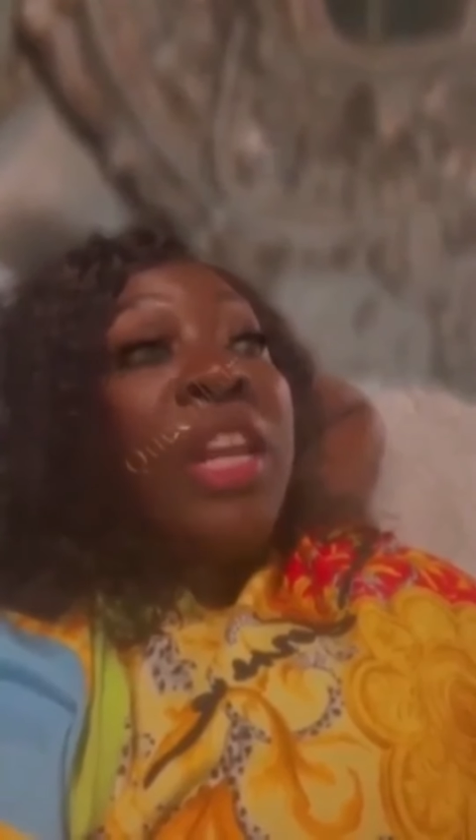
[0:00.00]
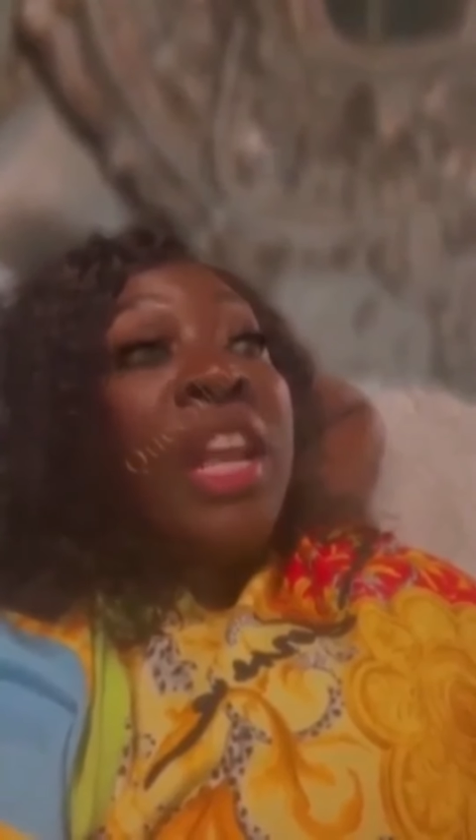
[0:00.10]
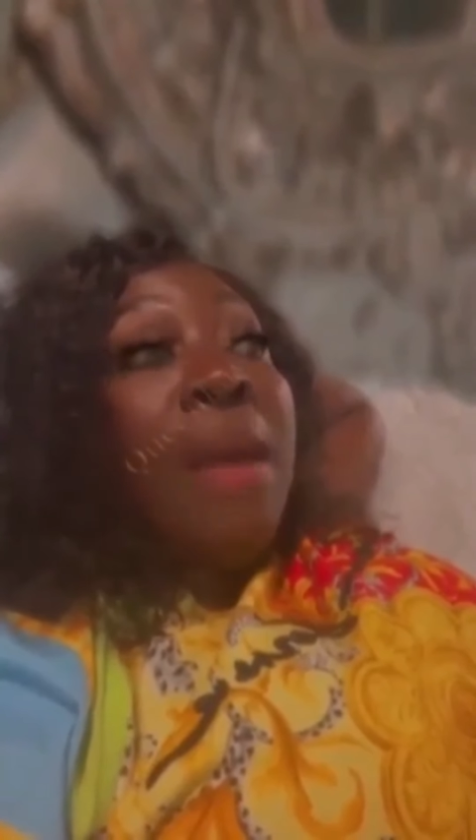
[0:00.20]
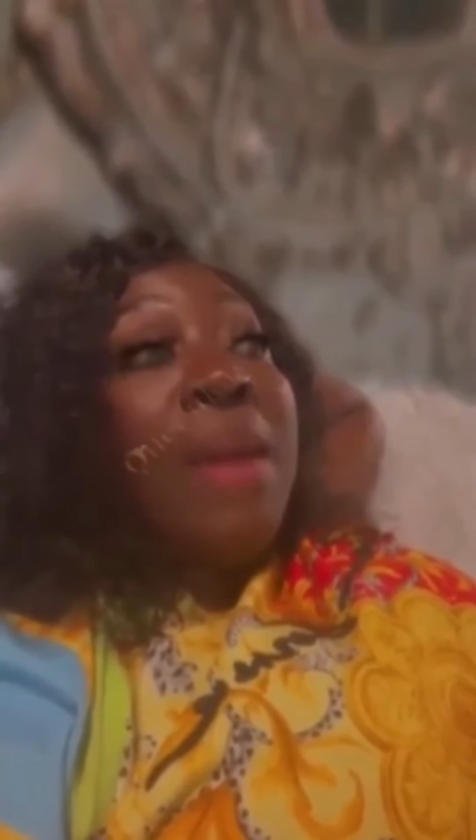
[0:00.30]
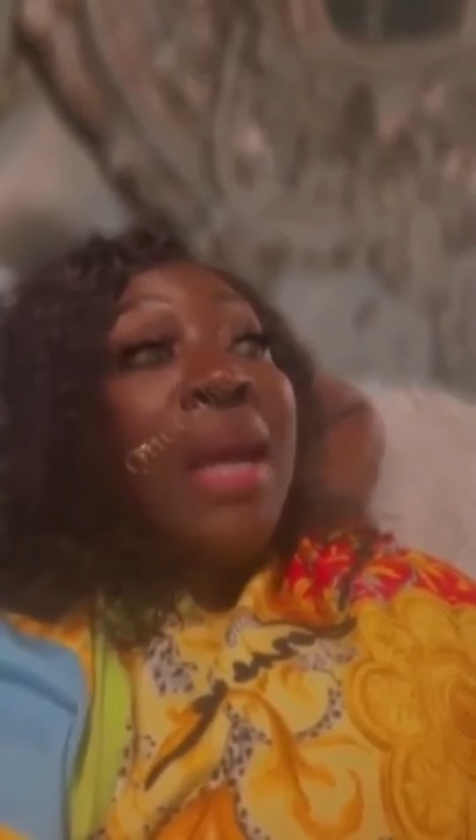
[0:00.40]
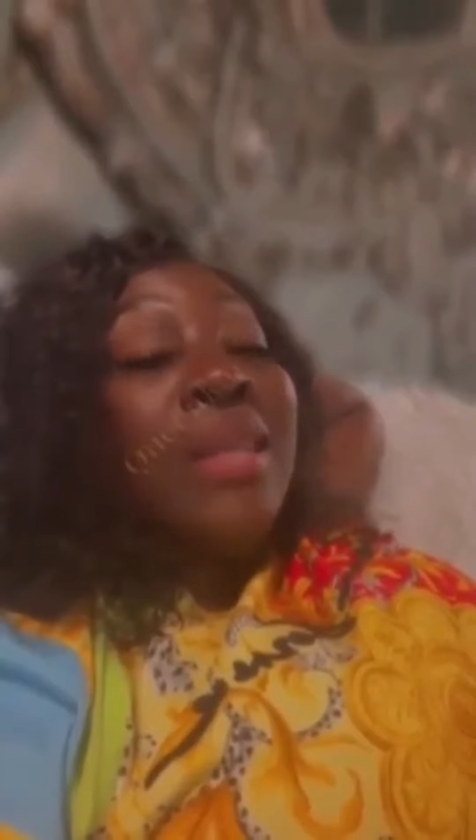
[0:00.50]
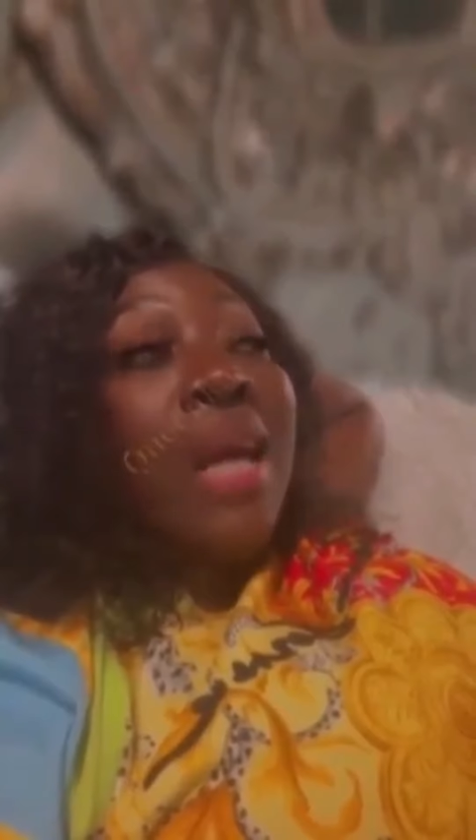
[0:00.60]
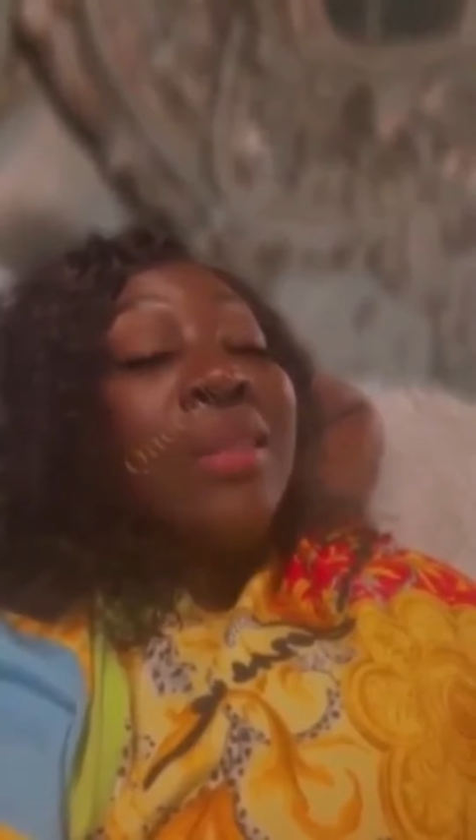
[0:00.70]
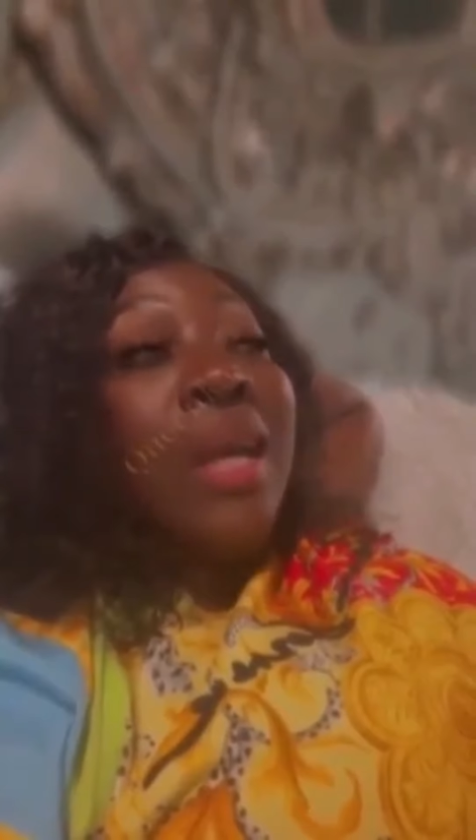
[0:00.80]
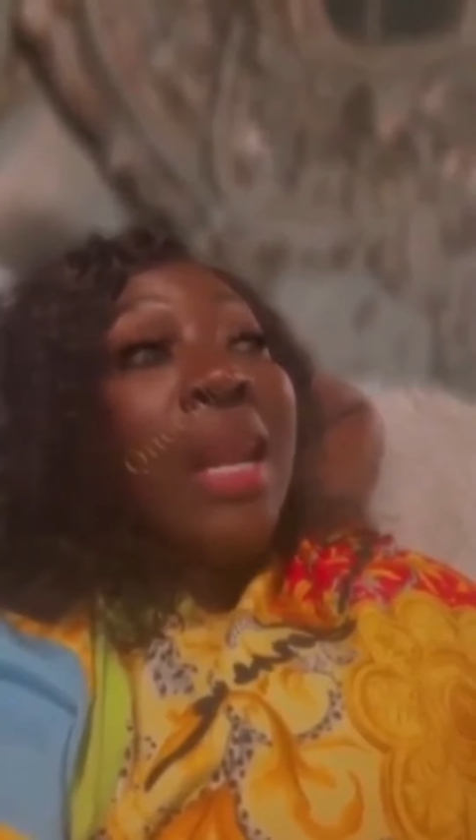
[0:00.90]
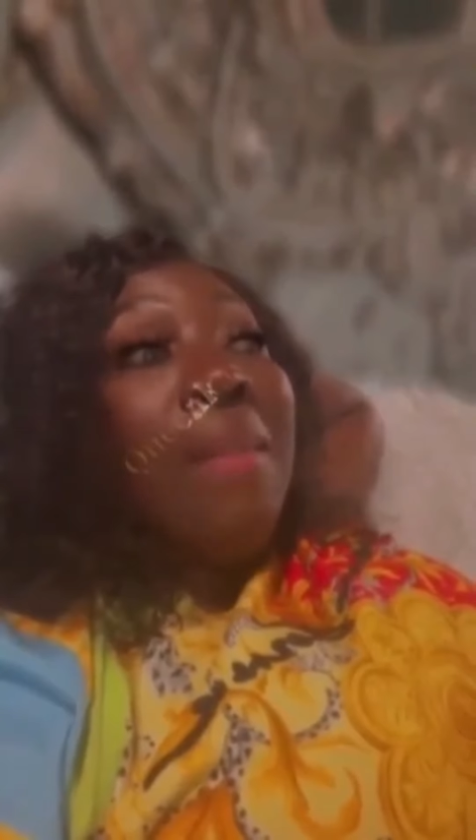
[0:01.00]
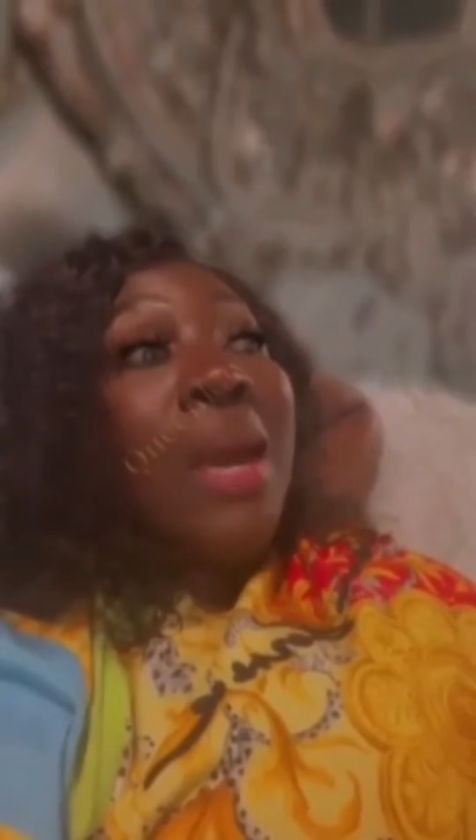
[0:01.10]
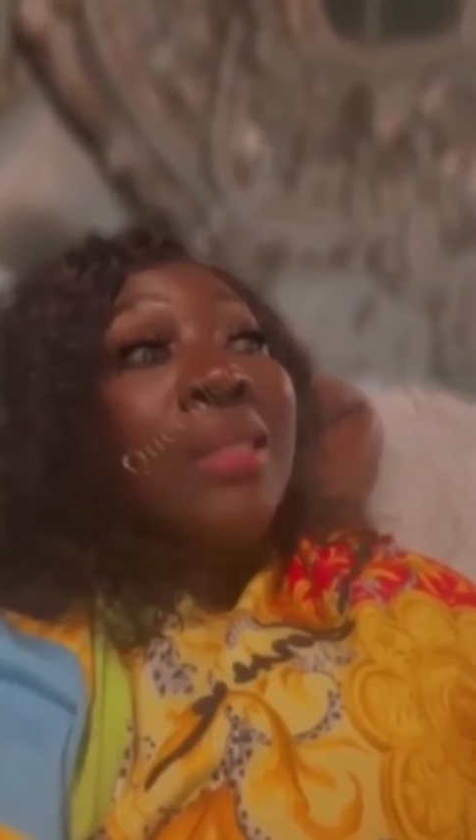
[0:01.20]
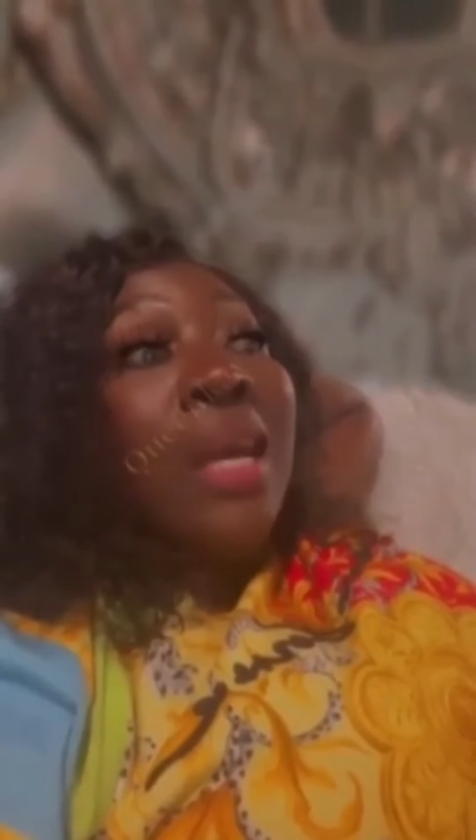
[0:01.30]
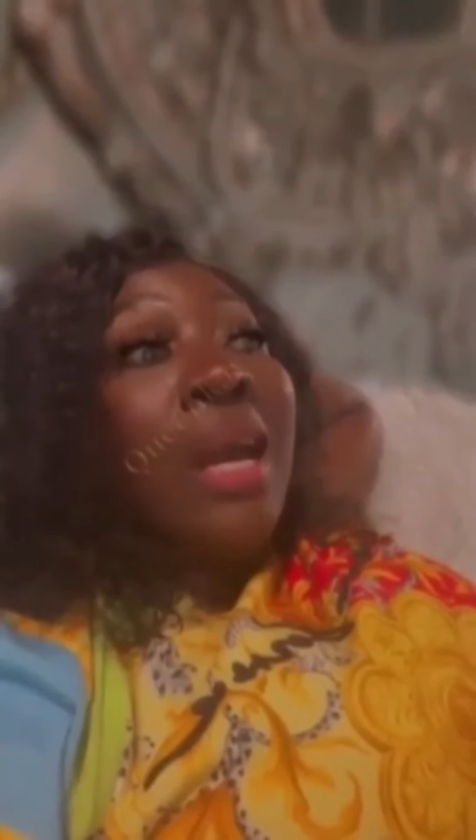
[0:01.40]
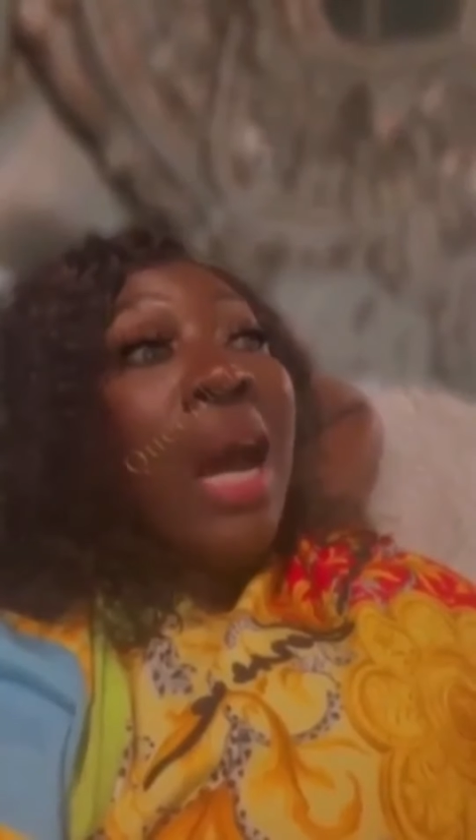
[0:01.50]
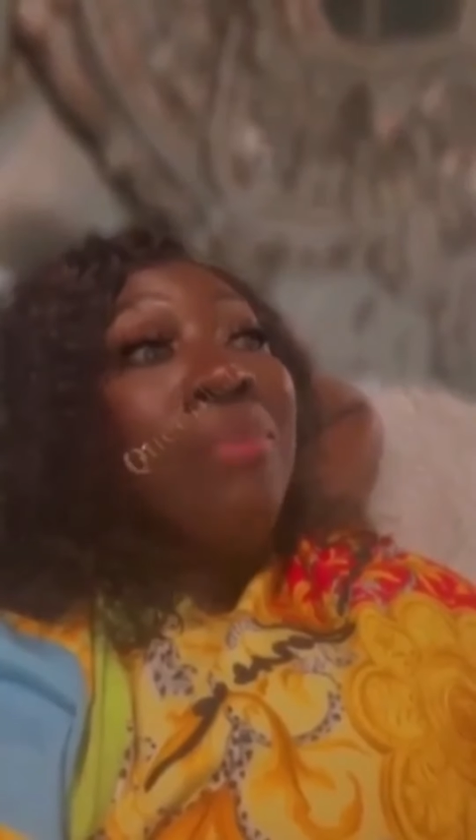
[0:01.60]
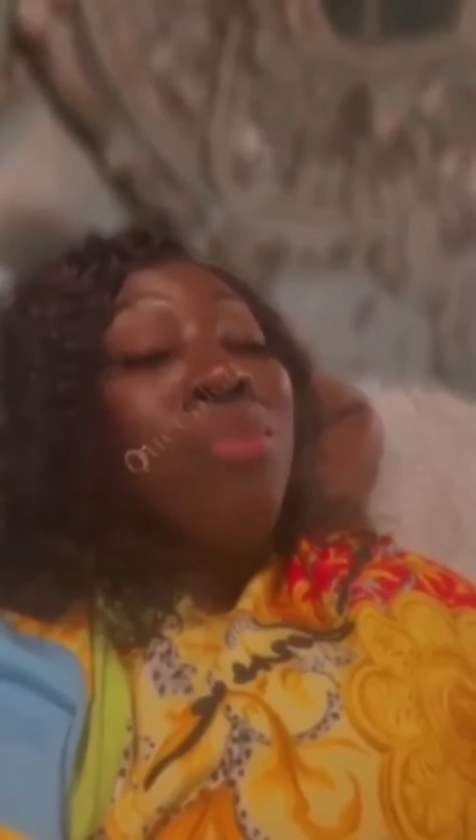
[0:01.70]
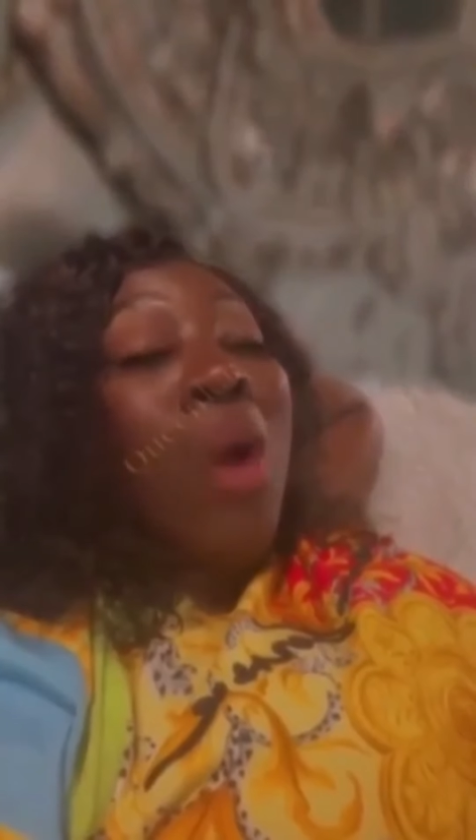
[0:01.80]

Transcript: and what day I talk to God and I say,